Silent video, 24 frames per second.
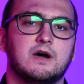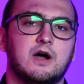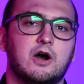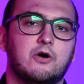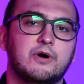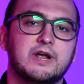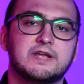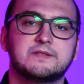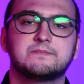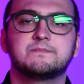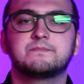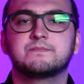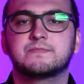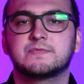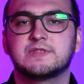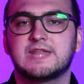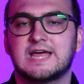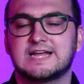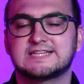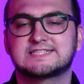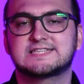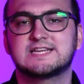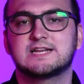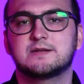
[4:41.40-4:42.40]
All right,
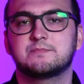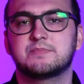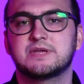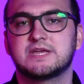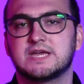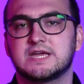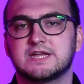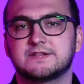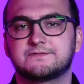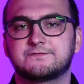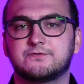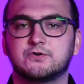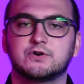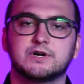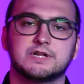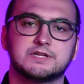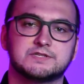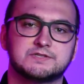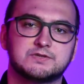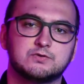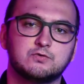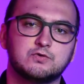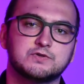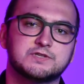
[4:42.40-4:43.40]
that's going to be it for the
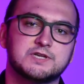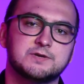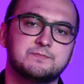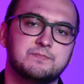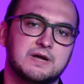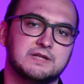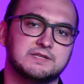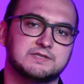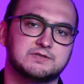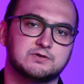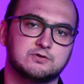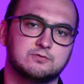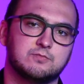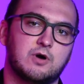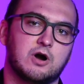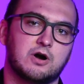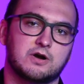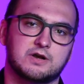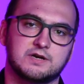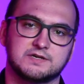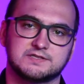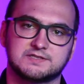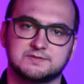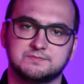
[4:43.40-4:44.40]
tooltip and
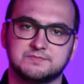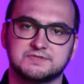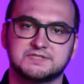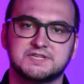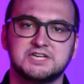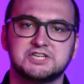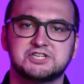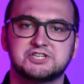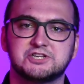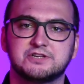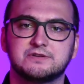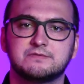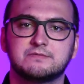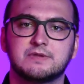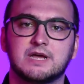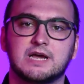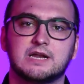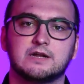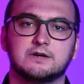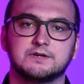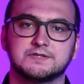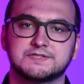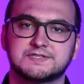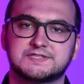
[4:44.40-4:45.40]
toolbar customization,
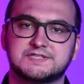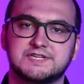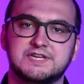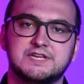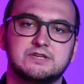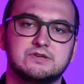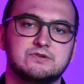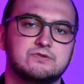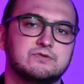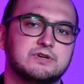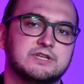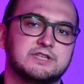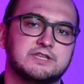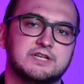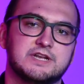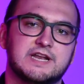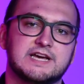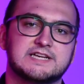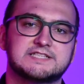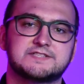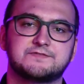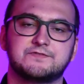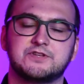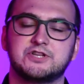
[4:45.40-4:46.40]
and I'll see you in the
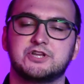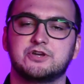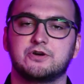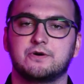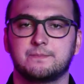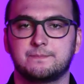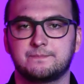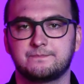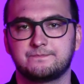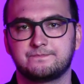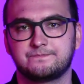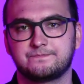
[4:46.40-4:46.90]
next video.